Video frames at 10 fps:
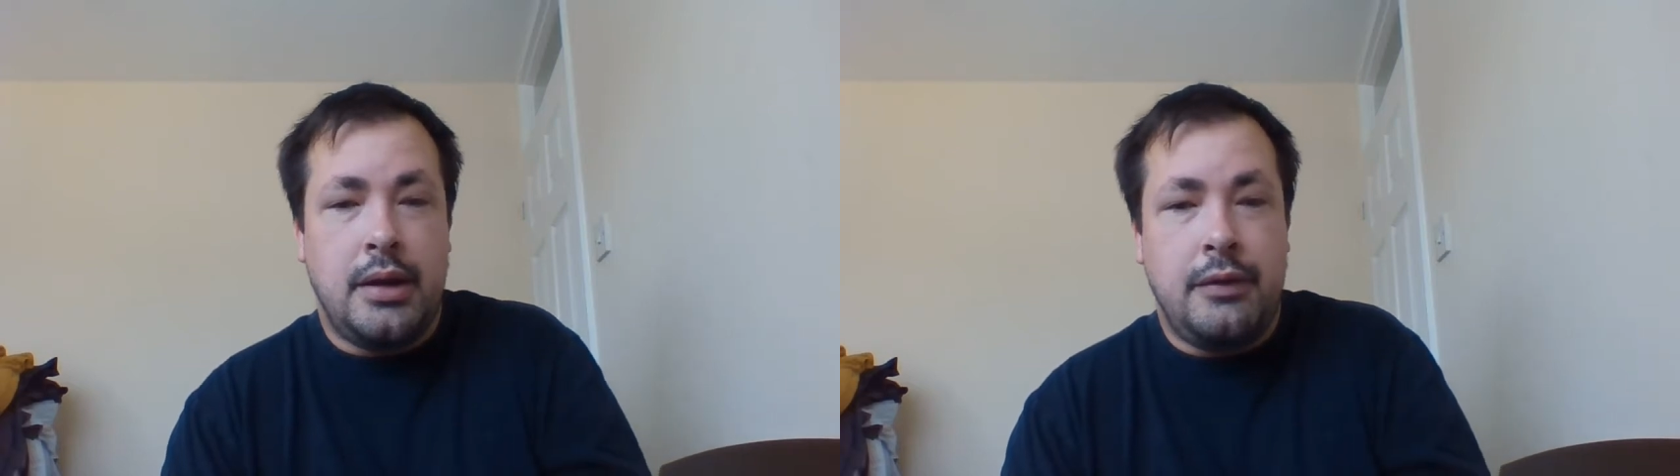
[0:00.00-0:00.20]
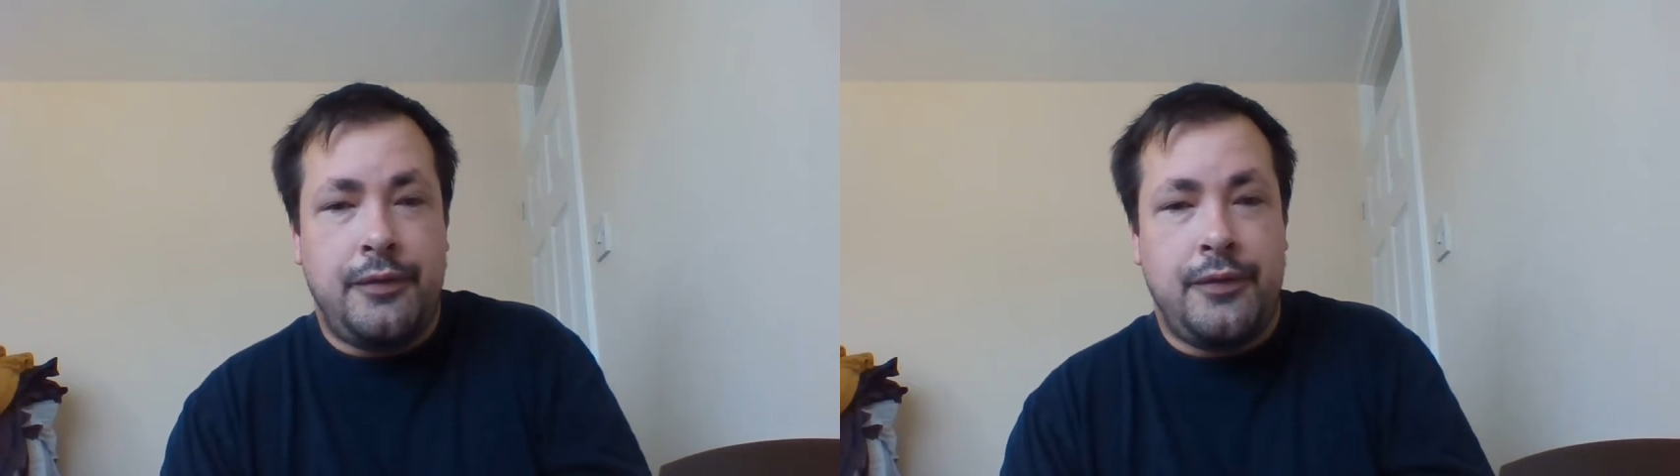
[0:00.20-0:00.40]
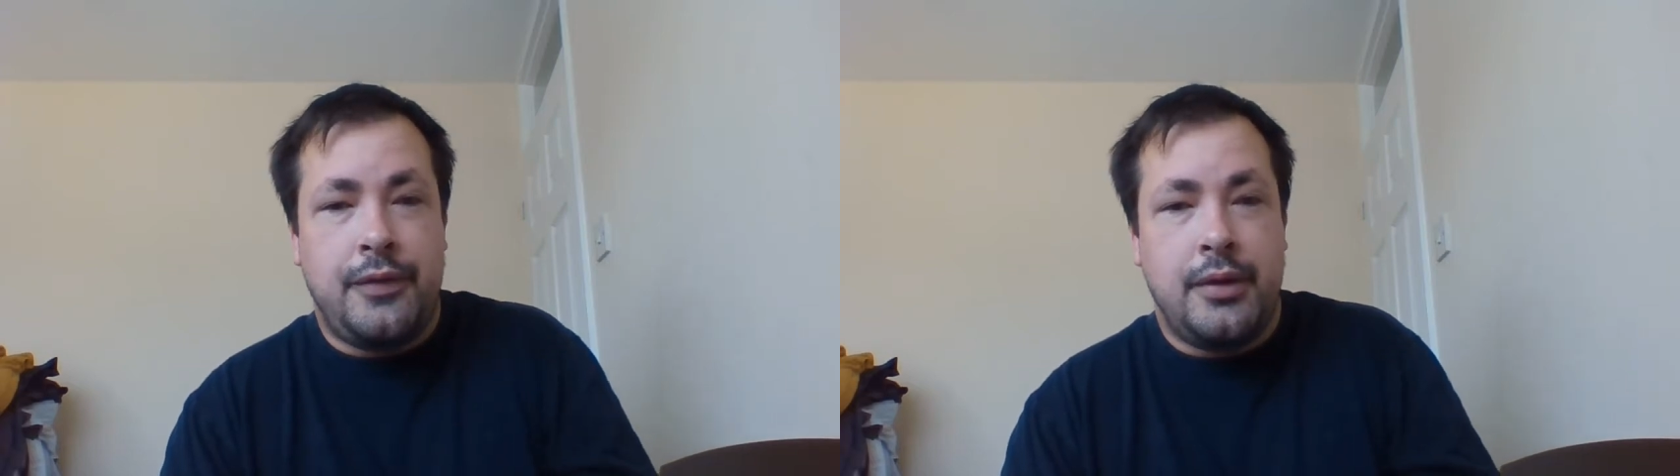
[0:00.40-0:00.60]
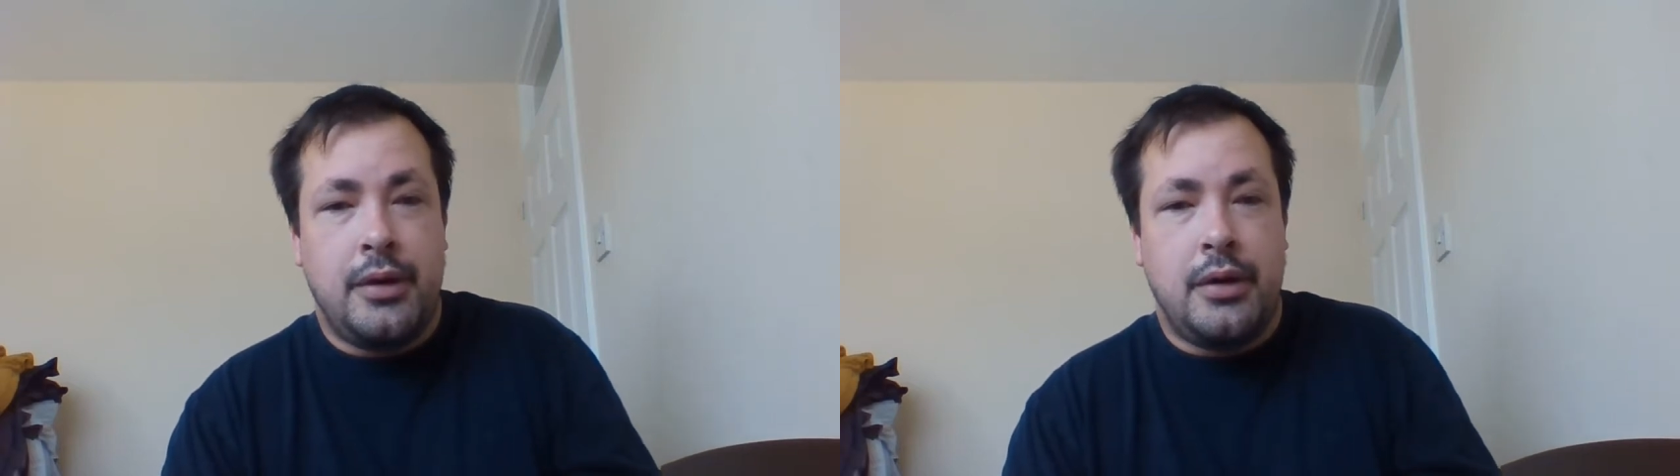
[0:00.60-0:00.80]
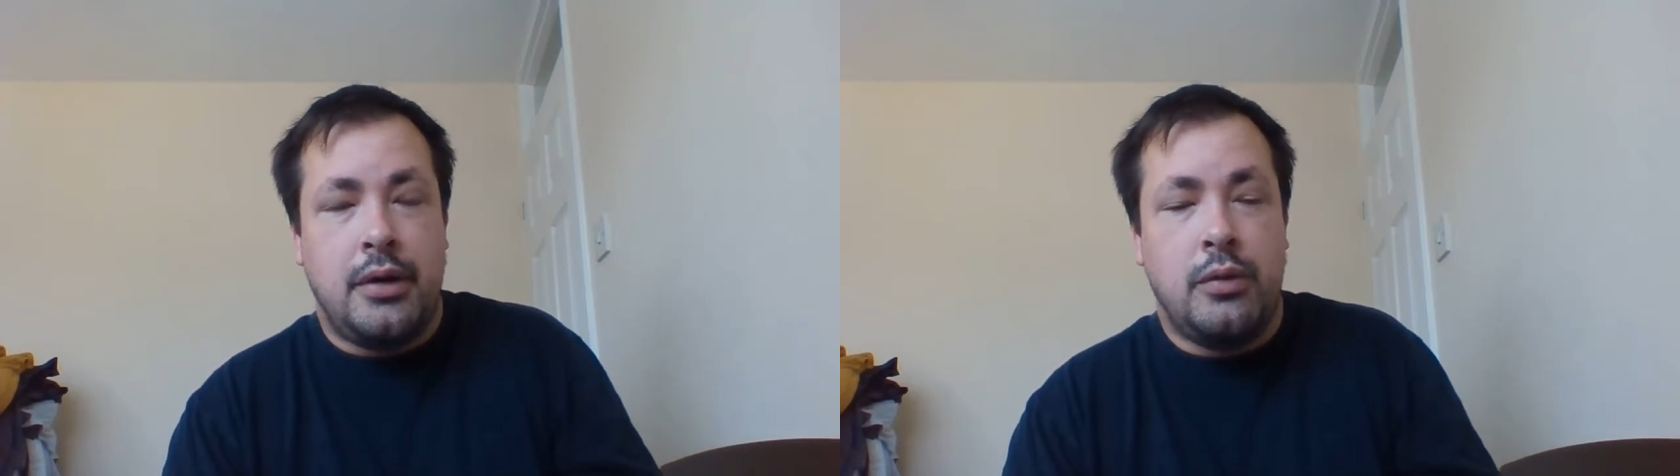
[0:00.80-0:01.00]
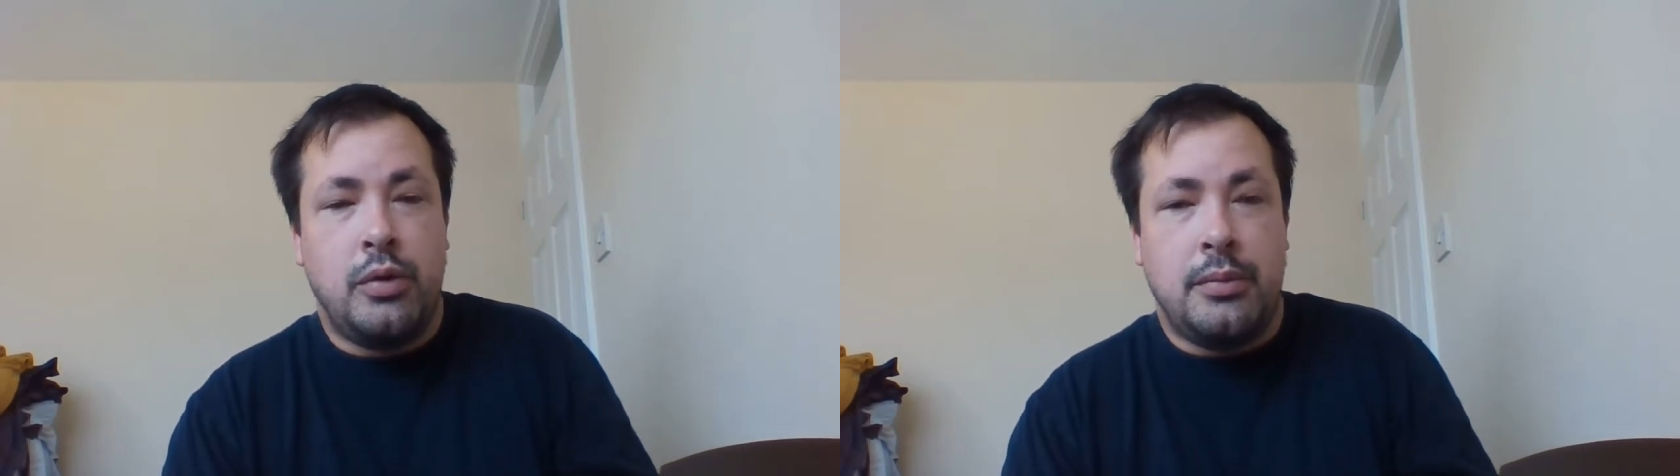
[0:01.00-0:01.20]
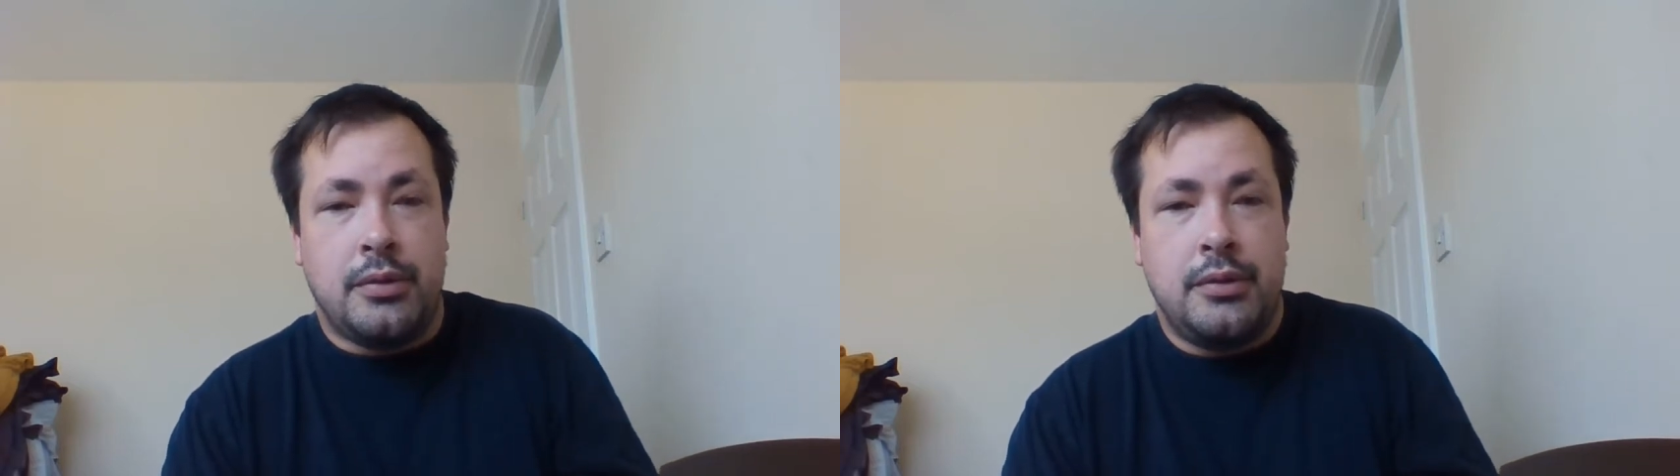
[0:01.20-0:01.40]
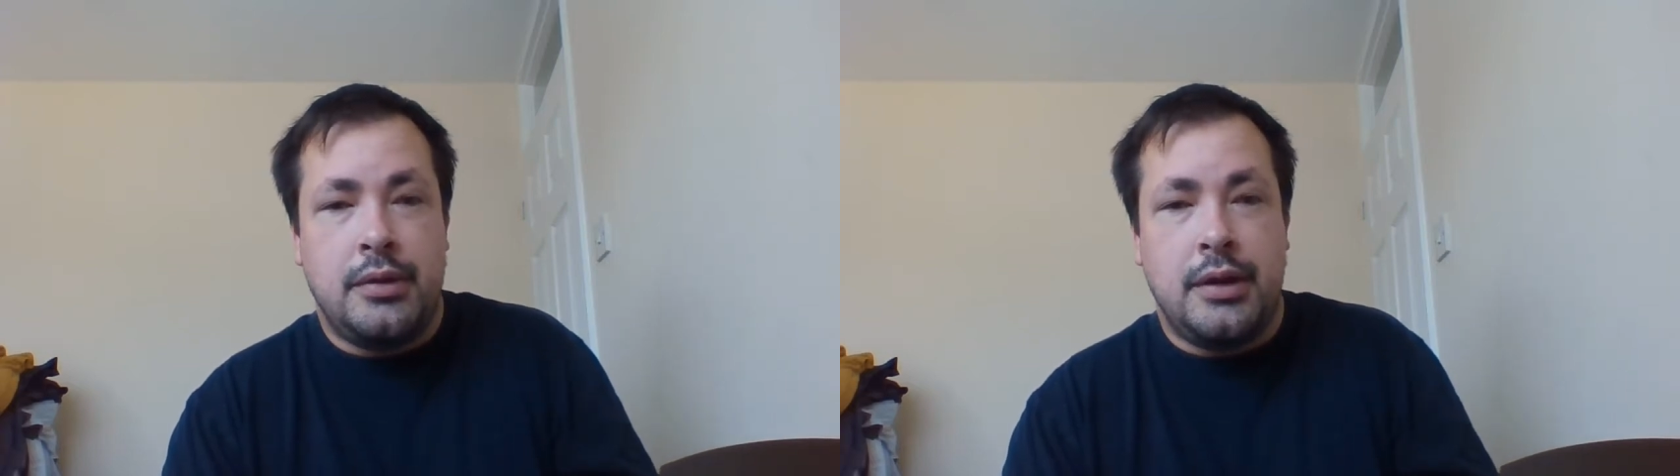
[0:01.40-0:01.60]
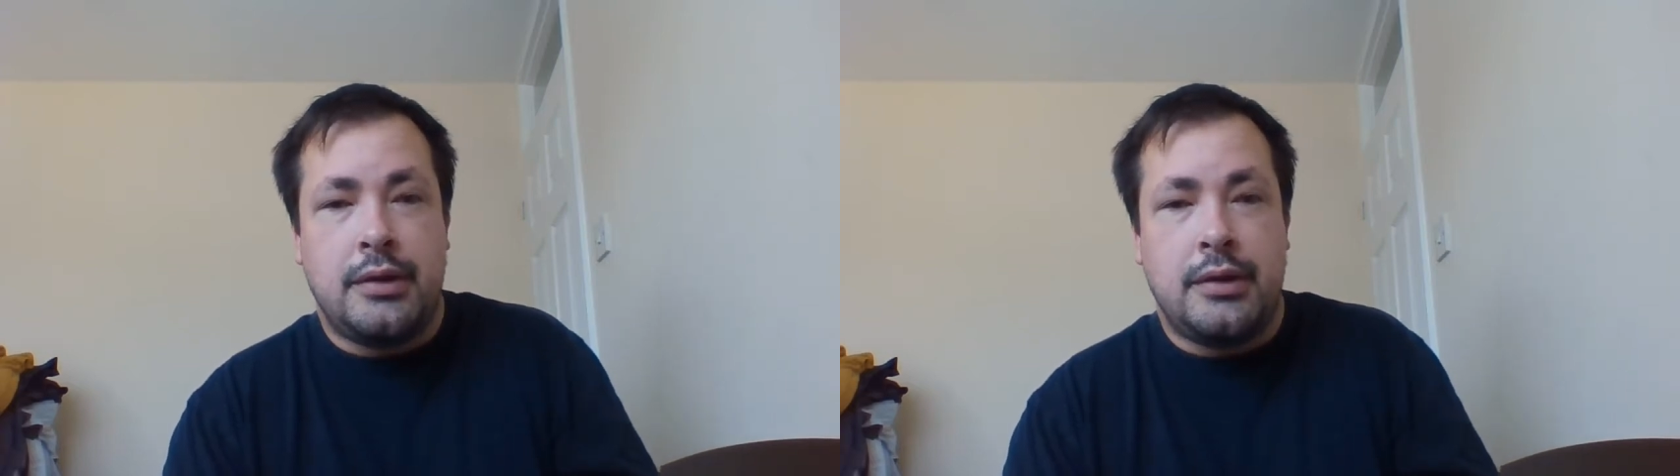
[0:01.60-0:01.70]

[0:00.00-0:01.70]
if a woman